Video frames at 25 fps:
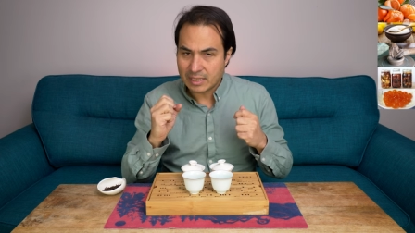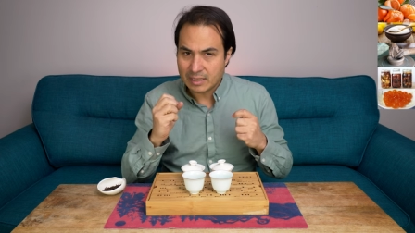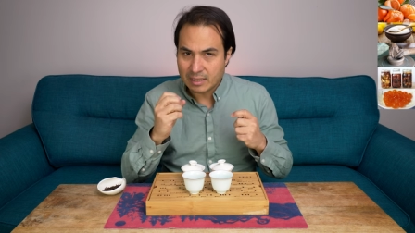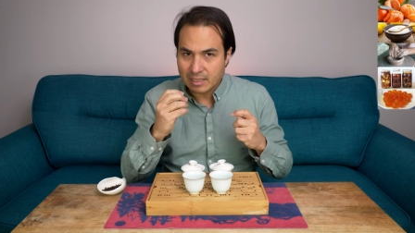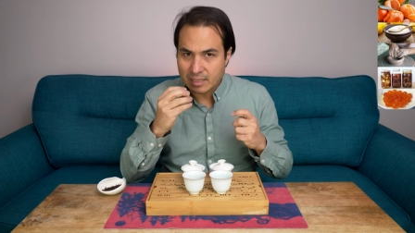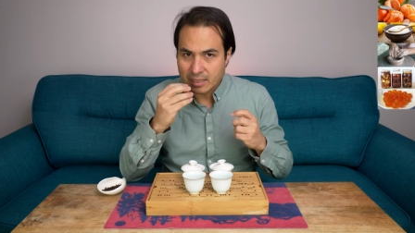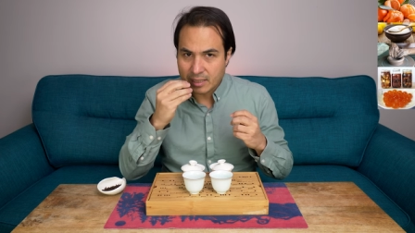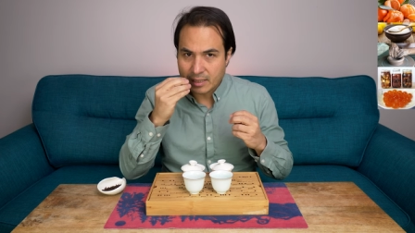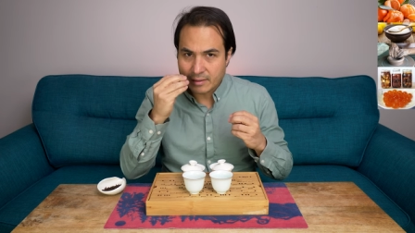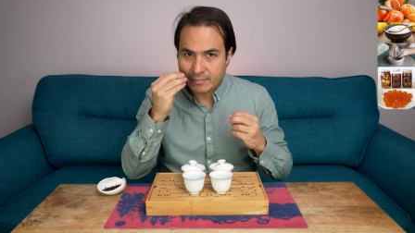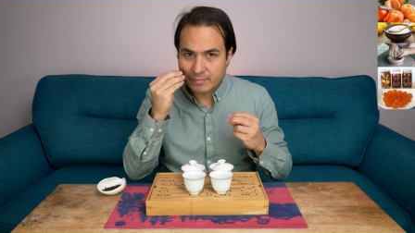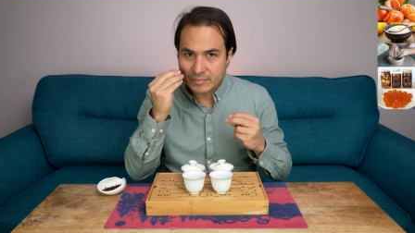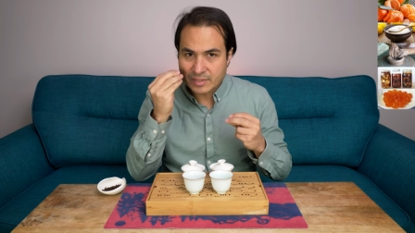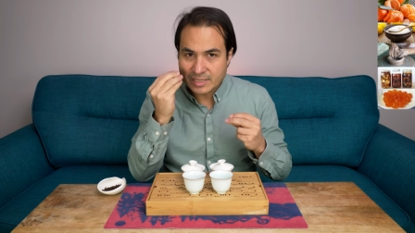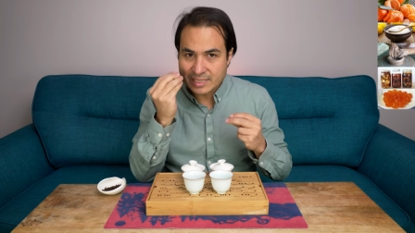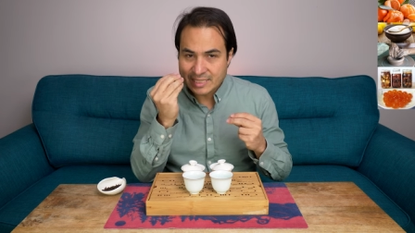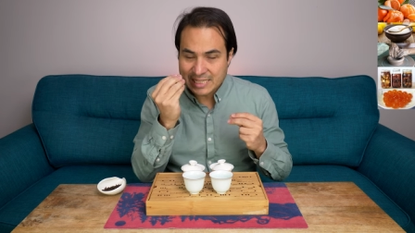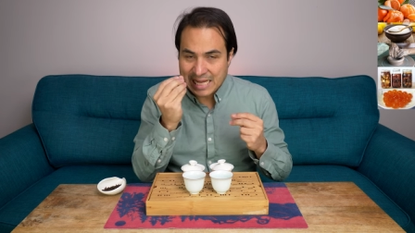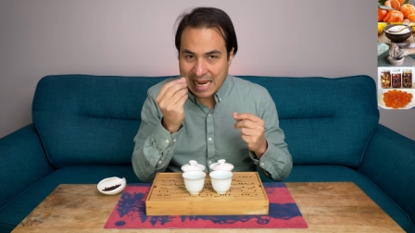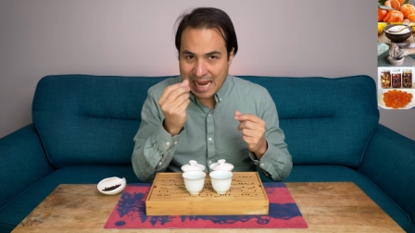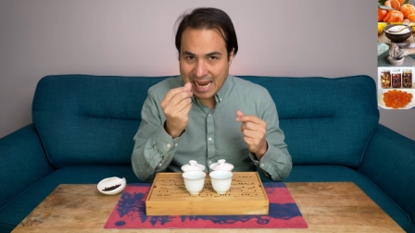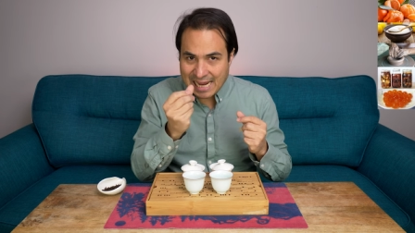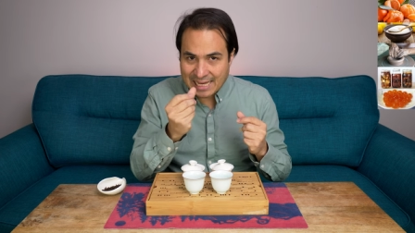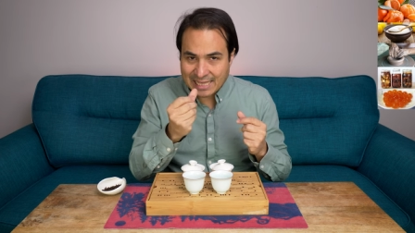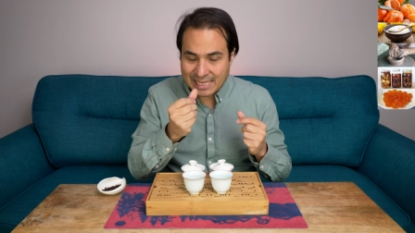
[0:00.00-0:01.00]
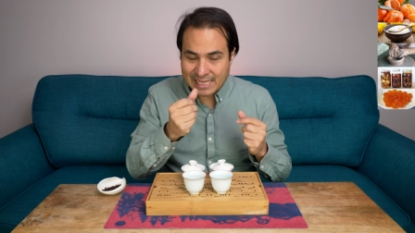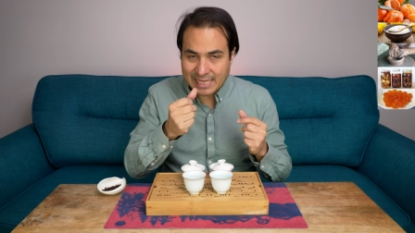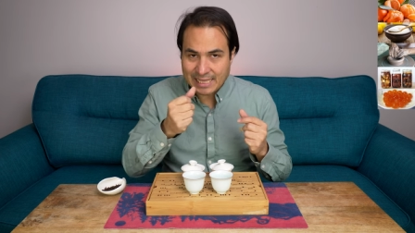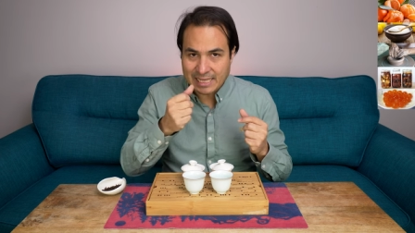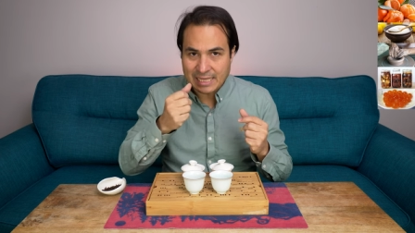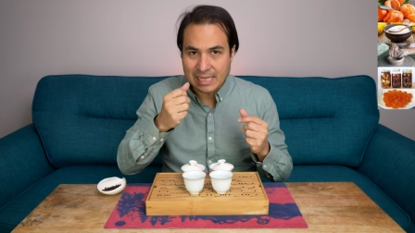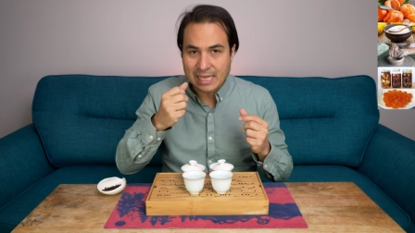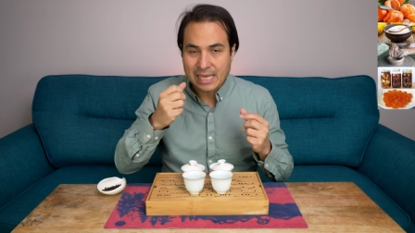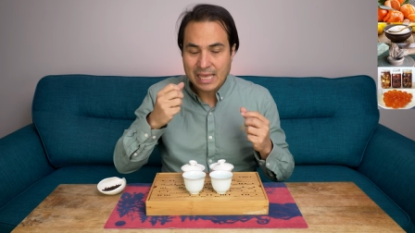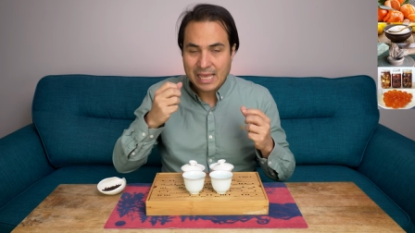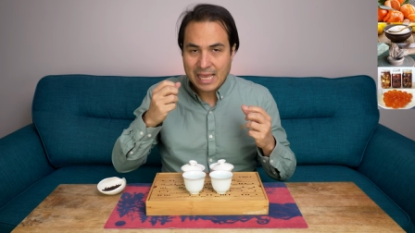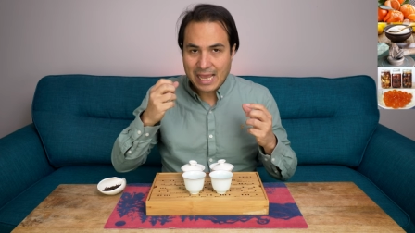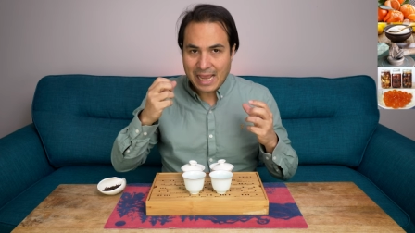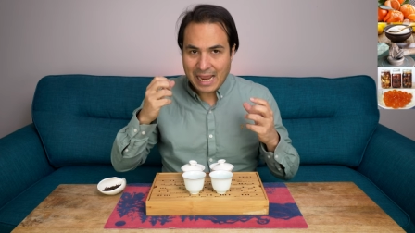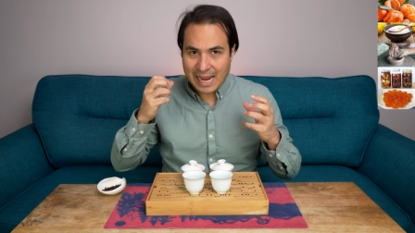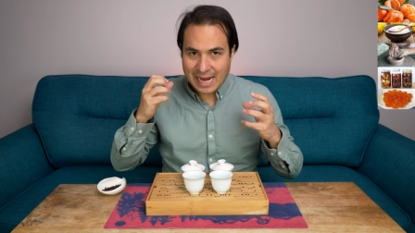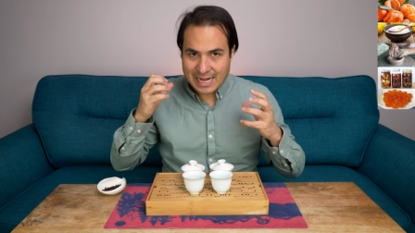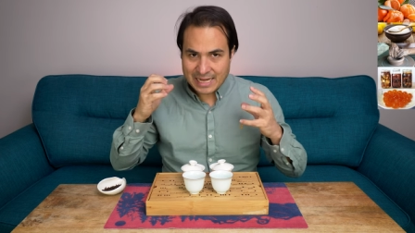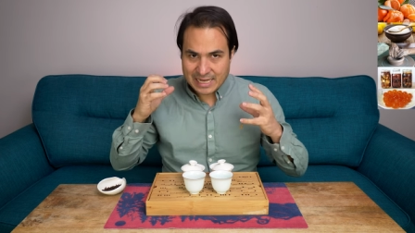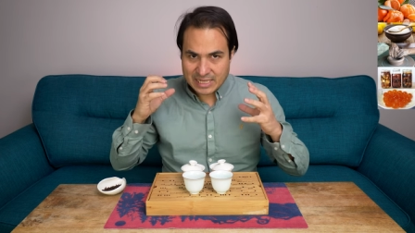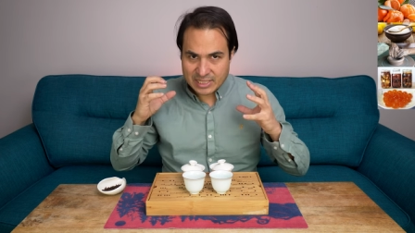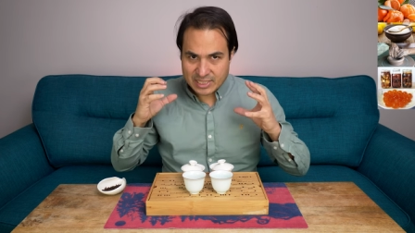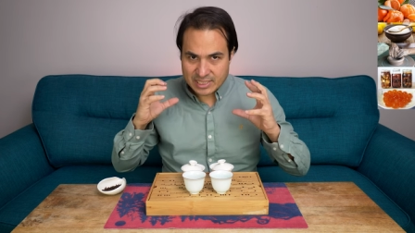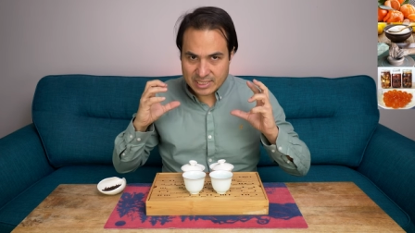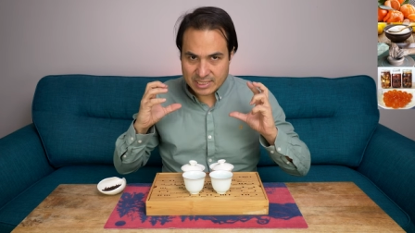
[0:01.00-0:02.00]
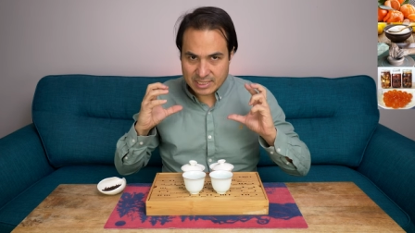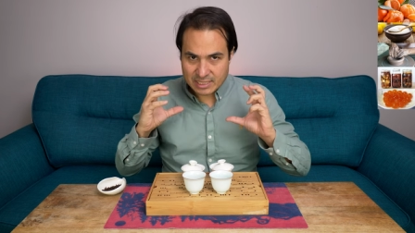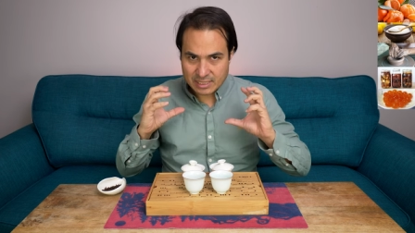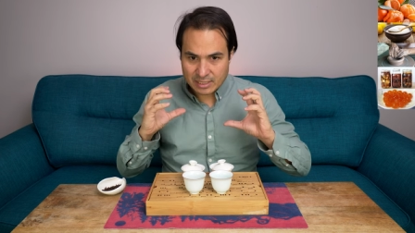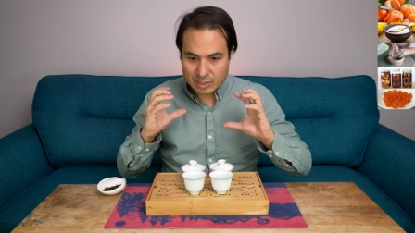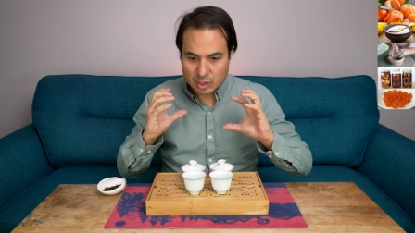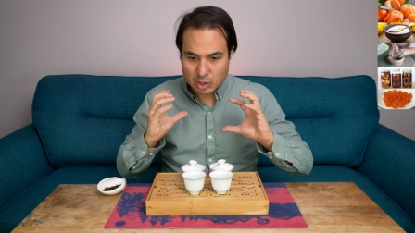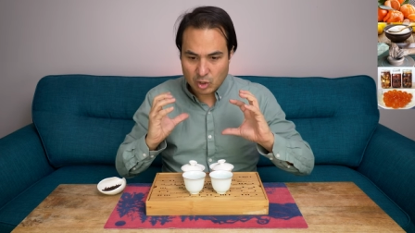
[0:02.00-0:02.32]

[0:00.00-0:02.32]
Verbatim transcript: um, tangy and it's uh,